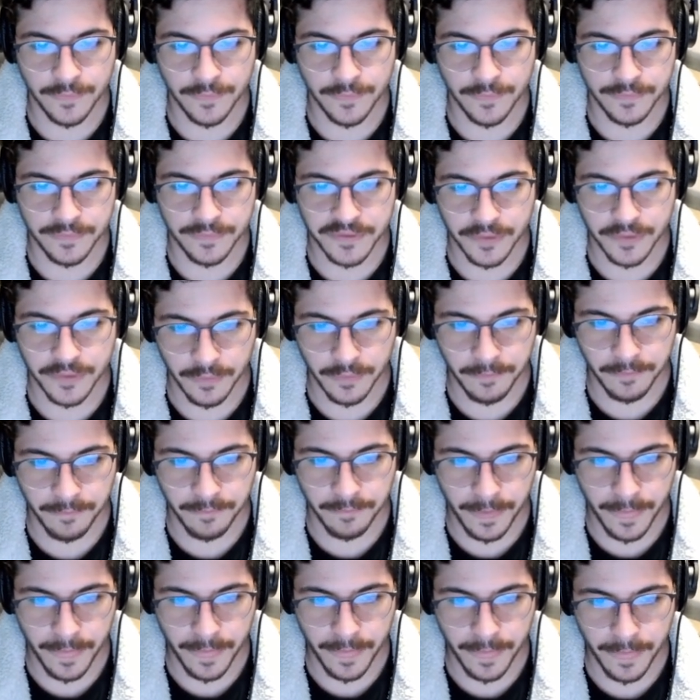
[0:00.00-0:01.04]

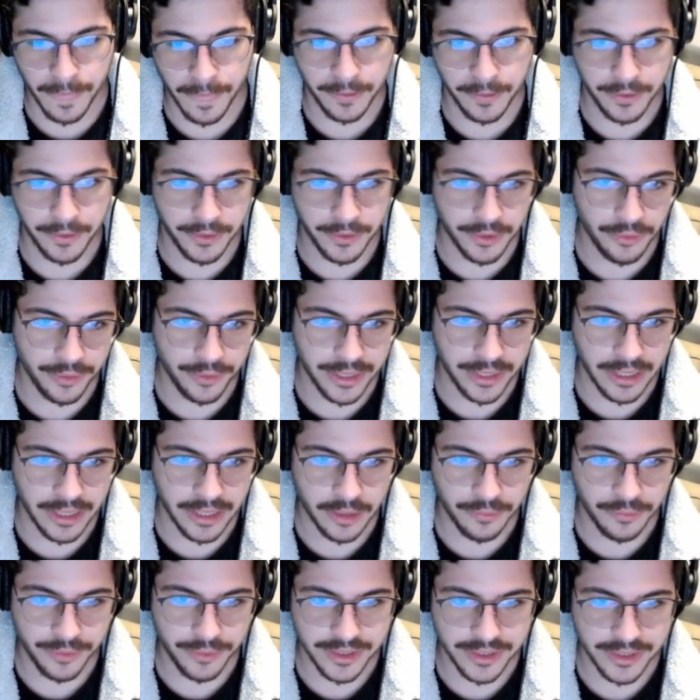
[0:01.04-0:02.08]
So here we
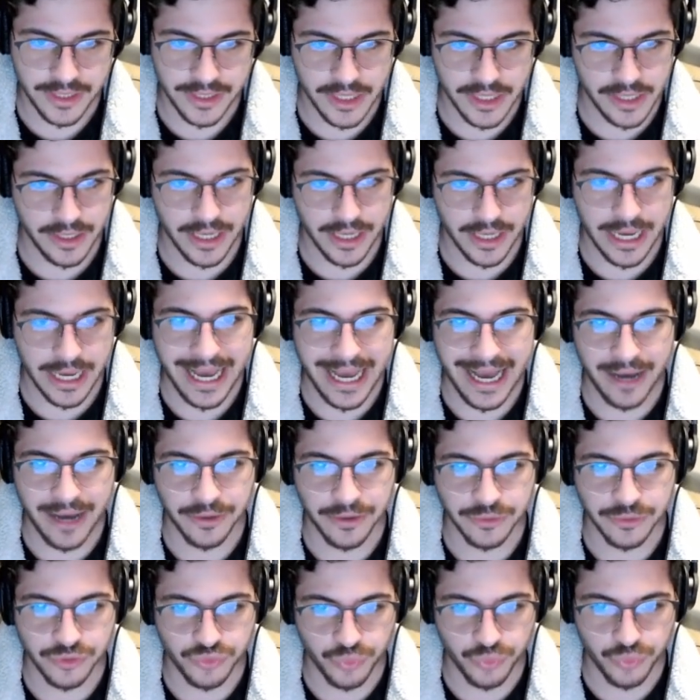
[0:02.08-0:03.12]
are. We see the
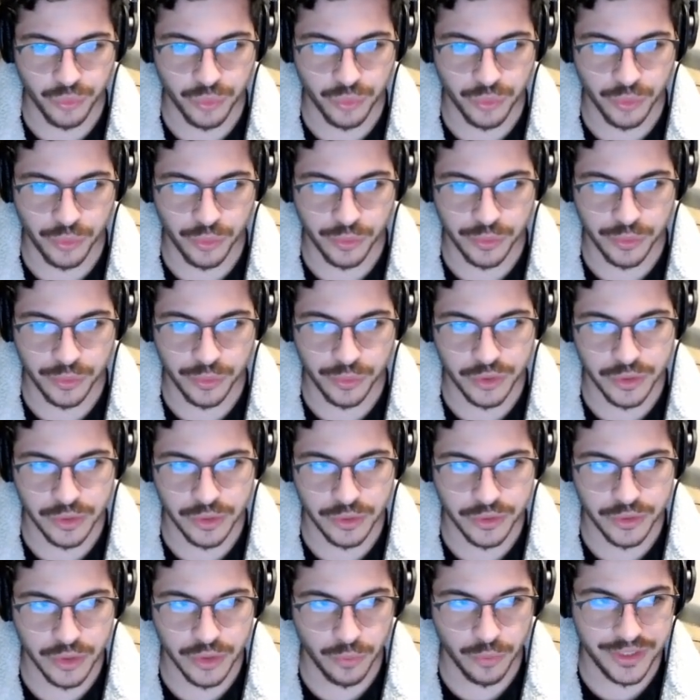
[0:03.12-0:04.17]
house
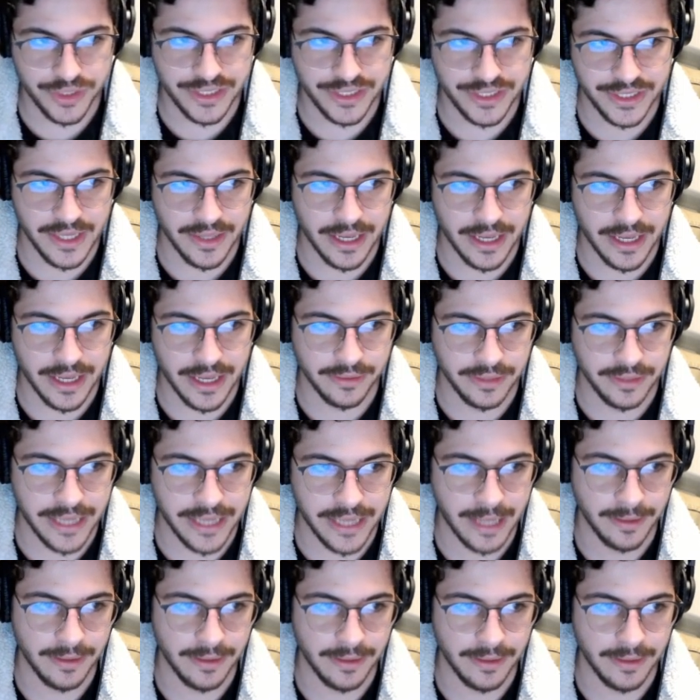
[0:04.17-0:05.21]
rules. So we see that
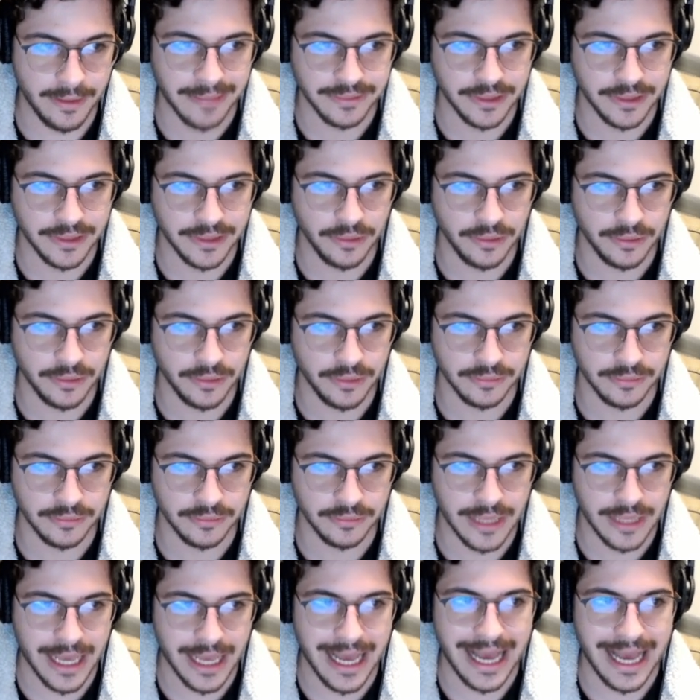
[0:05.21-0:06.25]

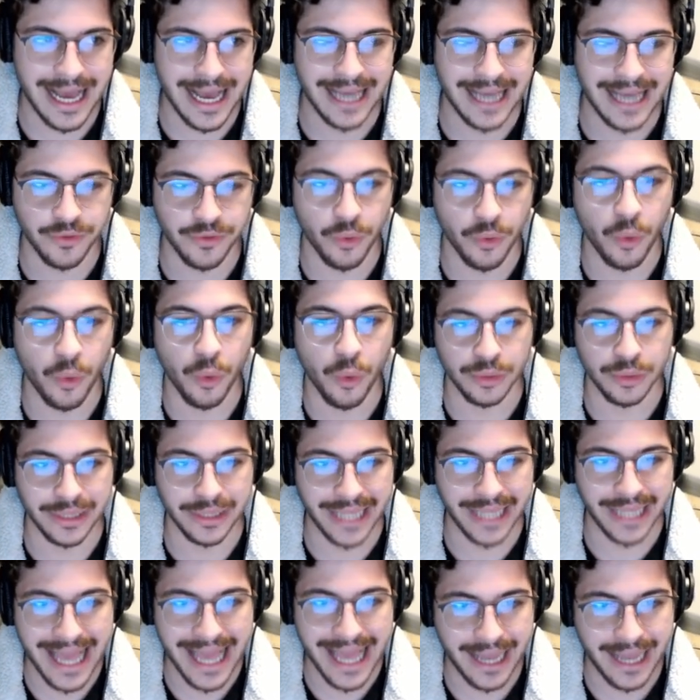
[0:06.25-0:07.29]
Absolute has their
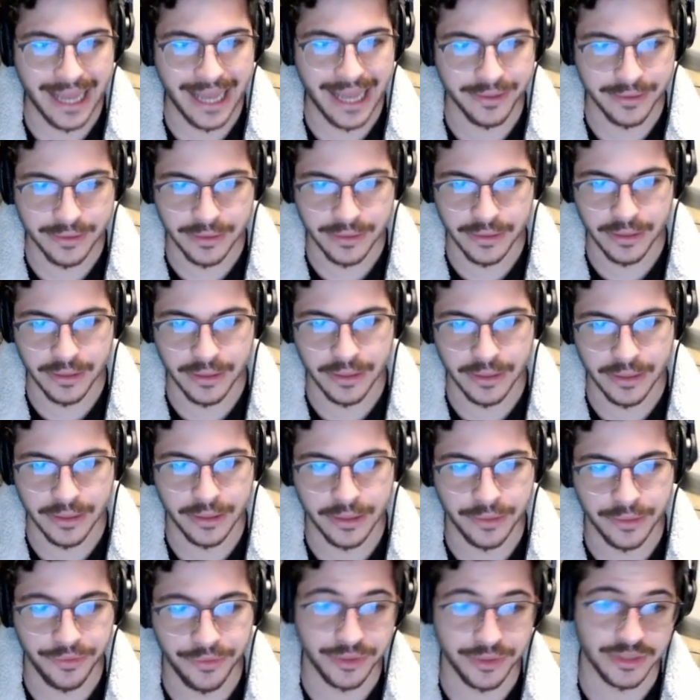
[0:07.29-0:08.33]
own land.
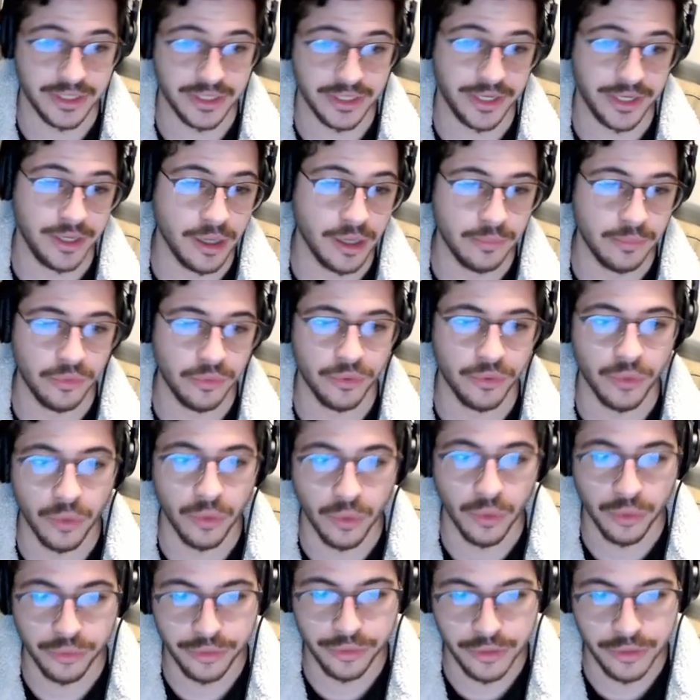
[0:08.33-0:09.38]
They're setting up their own